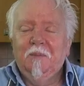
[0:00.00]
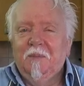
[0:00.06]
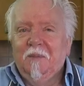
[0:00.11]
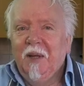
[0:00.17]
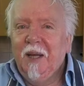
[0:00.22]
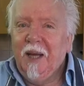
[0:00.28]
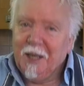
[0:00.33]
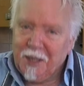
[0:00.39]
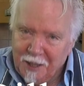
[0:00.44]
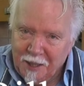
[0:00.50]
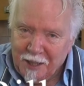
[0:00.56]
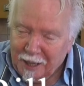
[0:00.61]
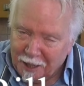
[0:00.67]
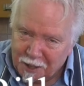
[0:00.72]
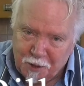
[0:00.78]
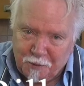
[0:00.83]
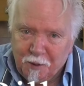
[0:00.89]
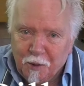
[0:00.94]
Yeah, he
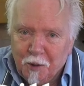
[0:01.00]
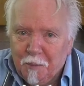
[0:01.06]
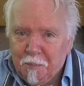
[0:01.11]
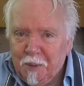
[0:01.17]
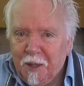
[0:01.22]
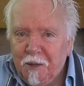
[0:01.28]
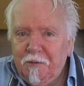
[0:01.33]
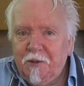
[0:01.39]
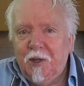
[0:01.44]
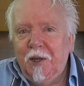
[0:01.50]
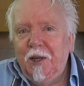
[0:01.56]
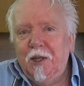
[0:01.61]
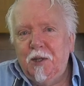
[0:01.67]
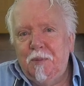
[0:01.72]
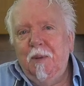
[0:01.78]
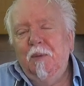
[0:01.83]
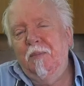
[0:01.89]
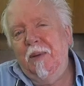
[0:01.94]
asked for beef
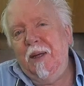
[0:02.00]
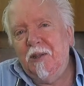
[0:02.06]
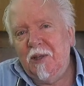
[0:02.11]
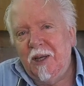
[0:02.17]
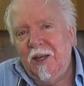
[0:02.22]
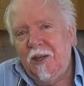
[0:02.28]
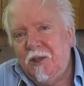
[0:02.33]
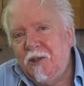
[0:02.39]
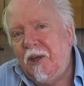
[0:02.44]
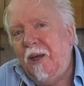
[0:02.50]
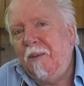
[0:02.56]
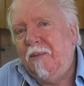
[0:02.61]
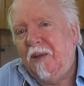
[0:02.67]
cheeks, but basically the same